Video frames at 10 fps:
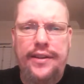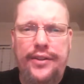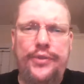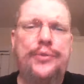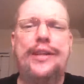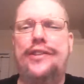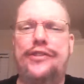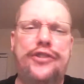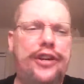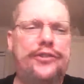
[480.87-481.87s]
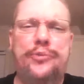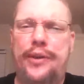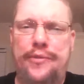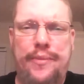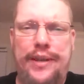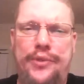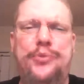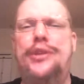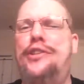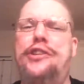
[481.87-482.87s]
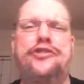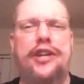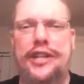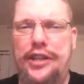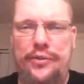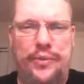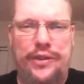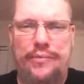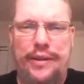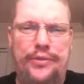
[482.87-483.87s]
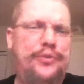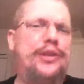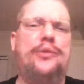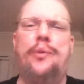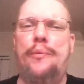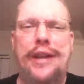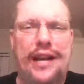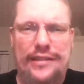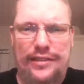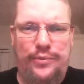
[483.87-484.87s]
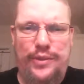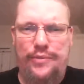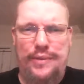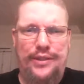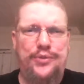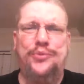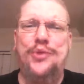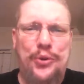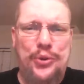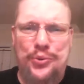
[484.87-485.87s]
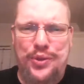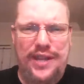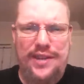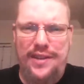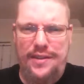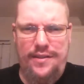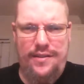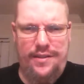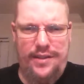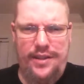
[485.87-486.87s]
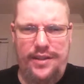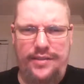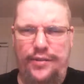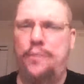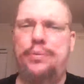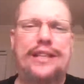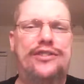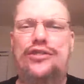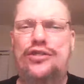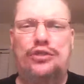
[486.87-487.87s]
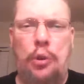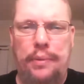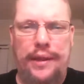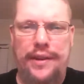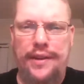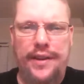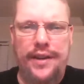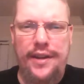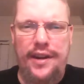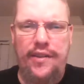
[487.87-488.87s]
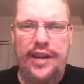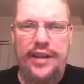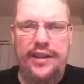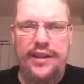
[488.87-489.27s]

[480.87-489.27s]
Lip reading: You did the drugs with me, you did the drinking with me, you did the womanizing with me. You know you did. So don't play stupid, alright?